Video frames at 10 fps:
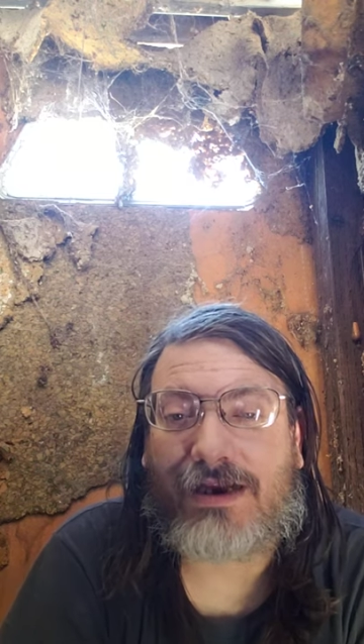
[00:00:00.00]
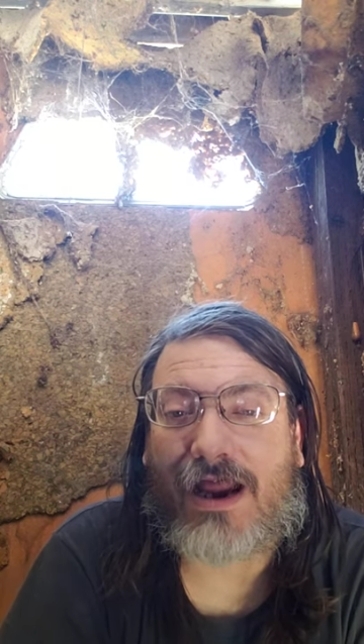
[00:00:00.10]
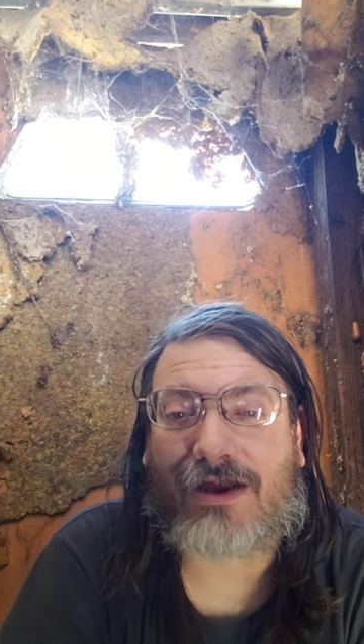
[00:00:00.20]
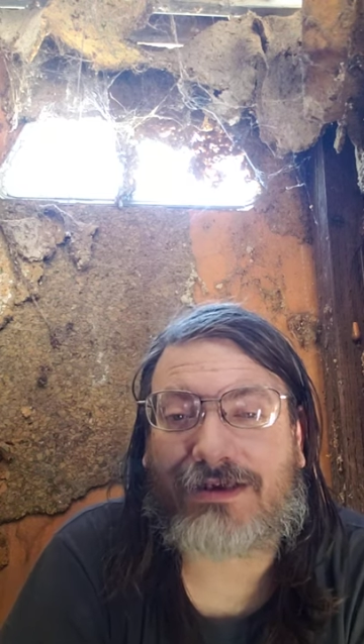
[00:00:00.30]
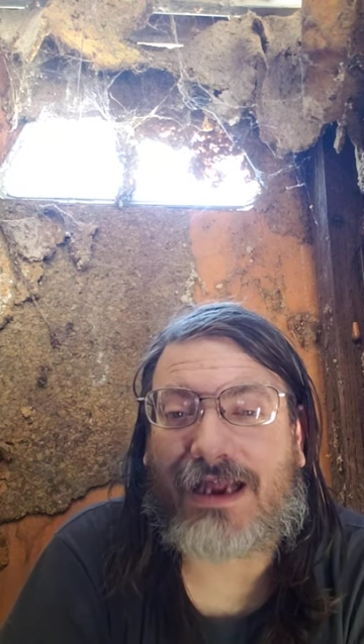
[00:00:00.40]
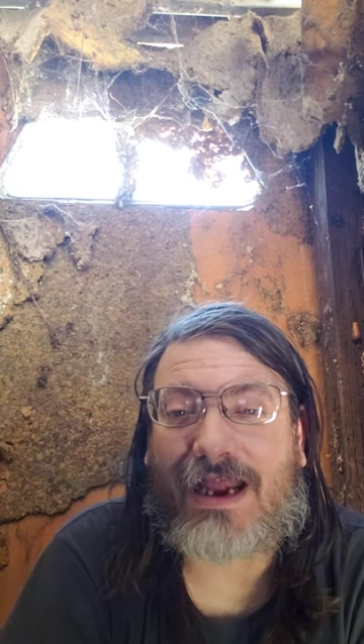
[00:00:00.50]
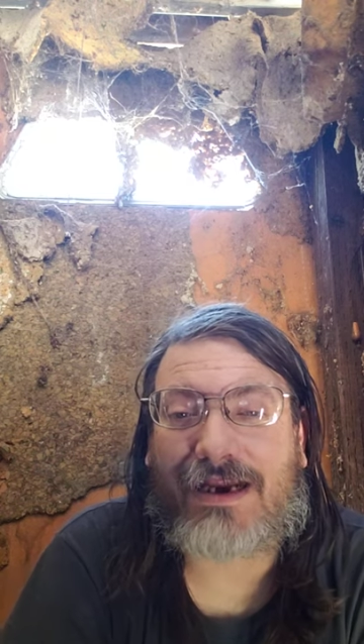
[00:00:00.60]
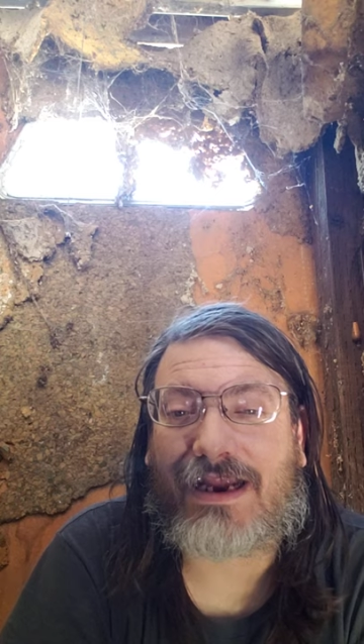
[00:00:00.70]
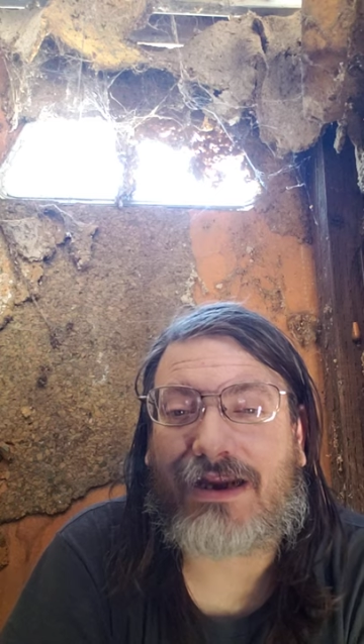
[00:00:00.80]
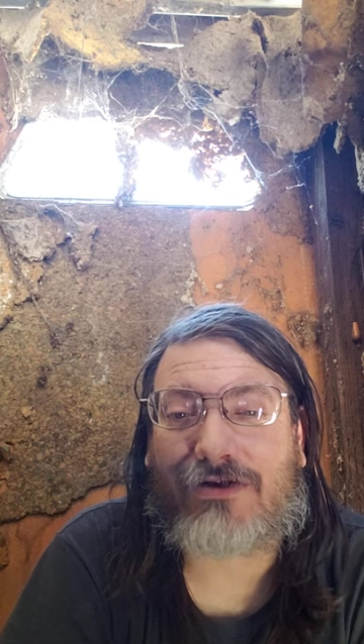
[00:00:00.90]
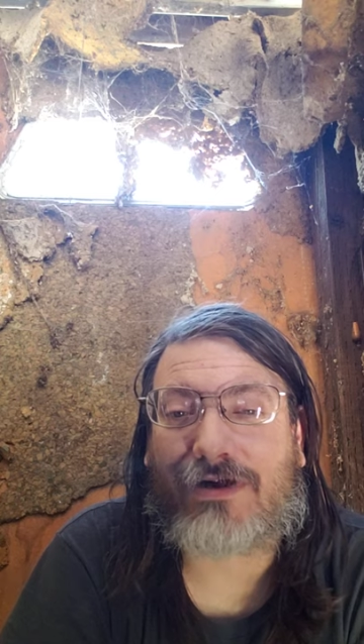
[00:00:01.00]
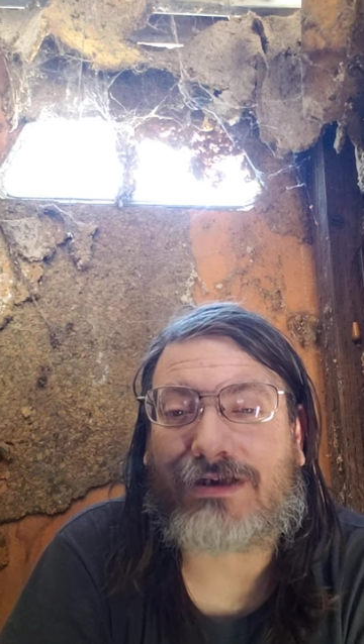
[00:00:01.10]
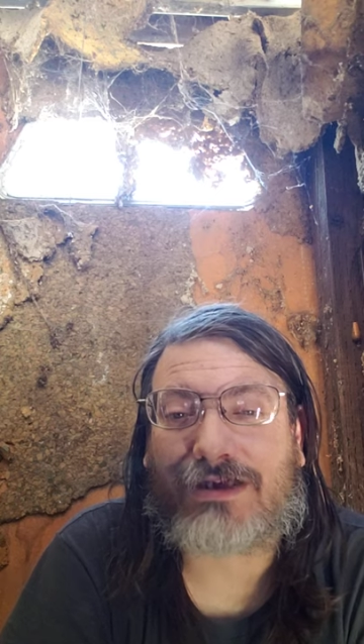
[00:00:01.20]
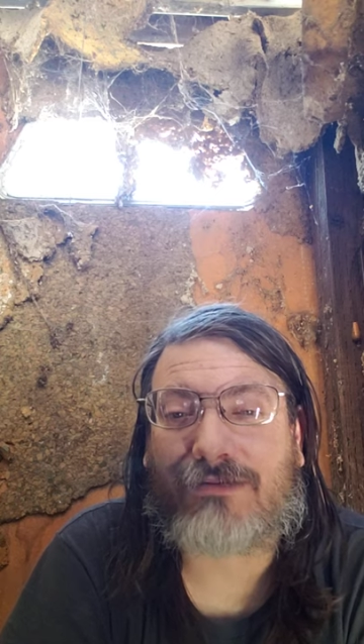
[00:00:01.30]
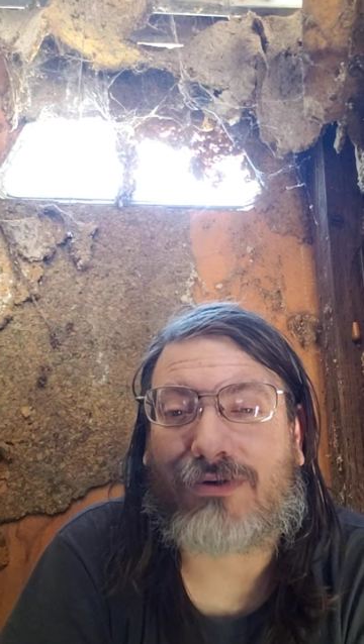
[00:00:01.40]
Now, is that an
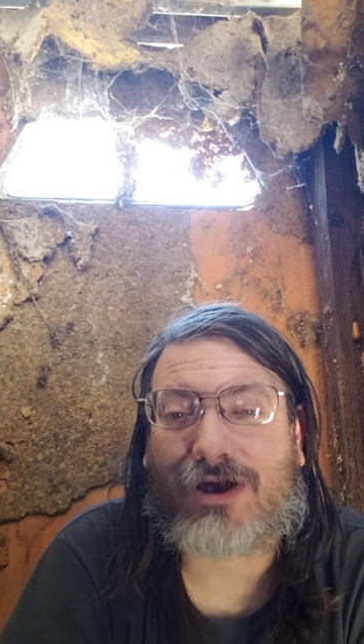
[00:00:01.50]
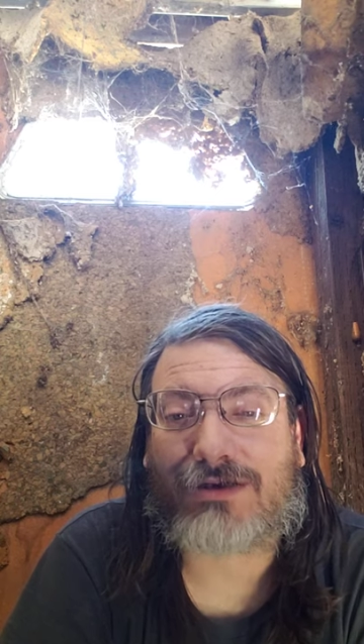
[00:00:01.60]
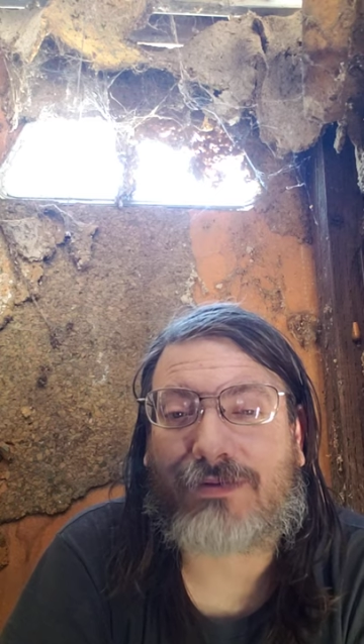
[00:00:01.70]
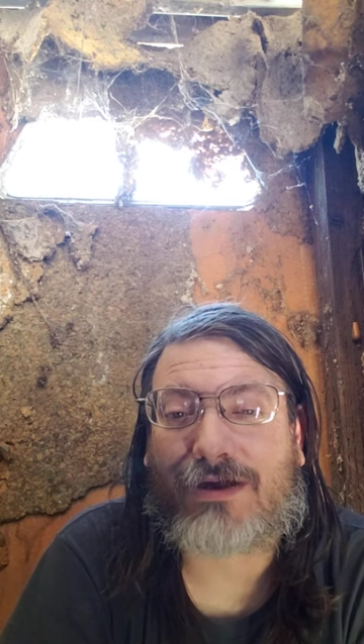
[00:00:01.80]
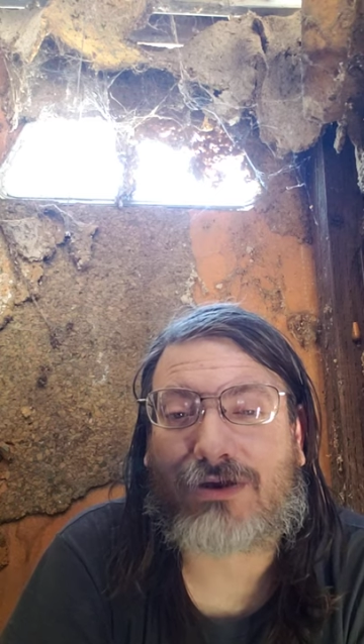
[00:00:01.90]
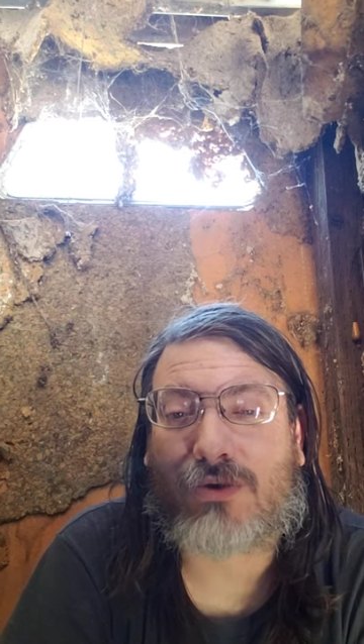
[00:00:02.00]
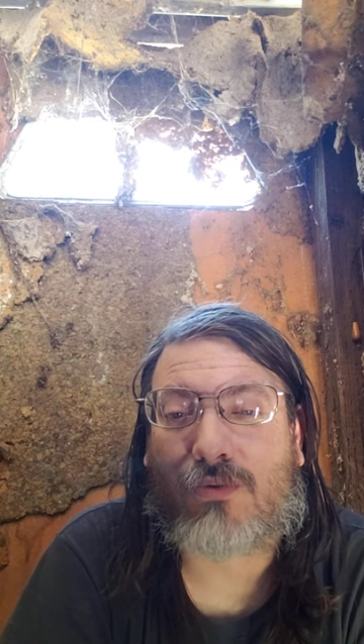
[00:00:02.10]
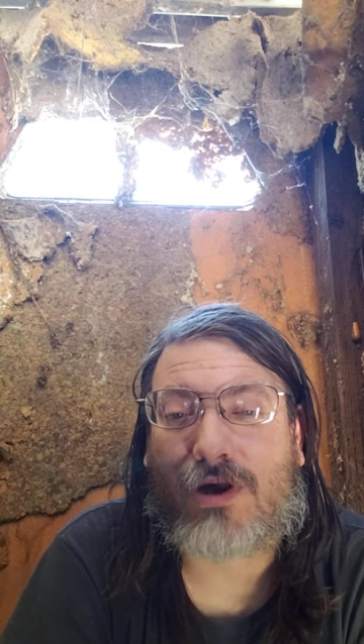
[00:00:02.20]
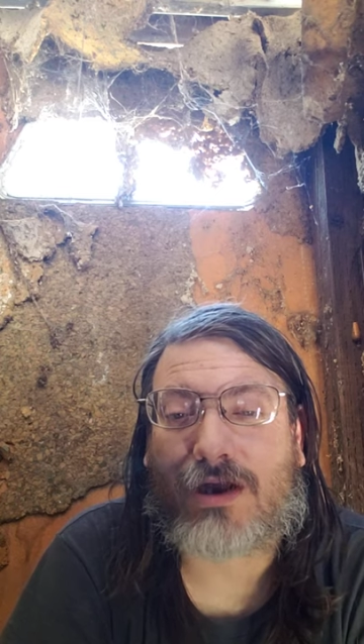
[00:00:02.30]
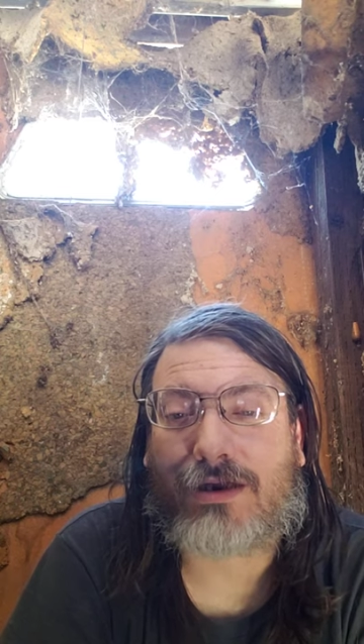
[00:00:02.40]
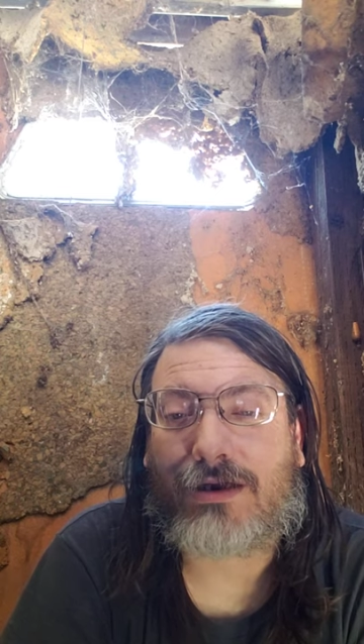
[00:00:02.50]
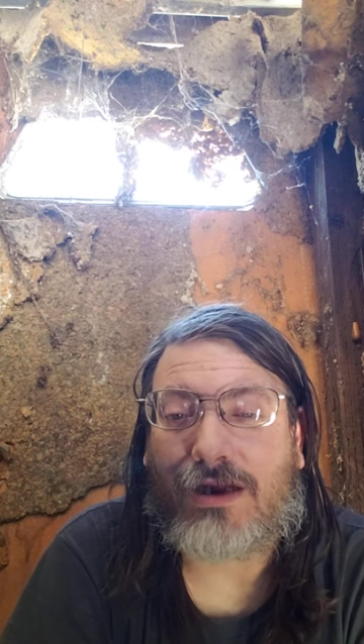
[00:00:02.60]
interesting prospect or what?